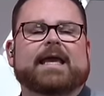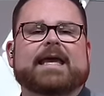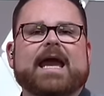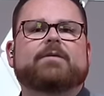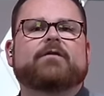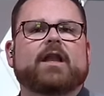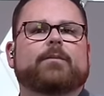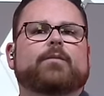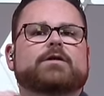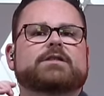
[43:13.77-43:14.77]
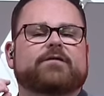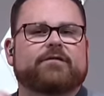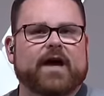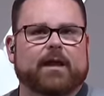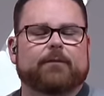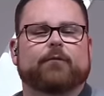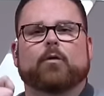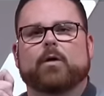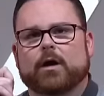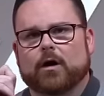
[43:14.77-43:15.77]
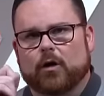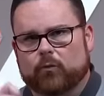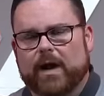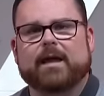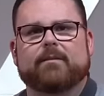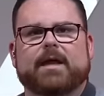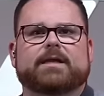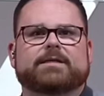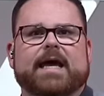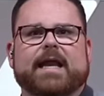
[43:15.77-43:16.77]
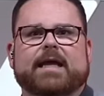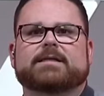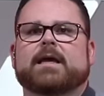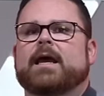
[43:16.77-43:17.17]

Game developers develop for what are called recommended settings,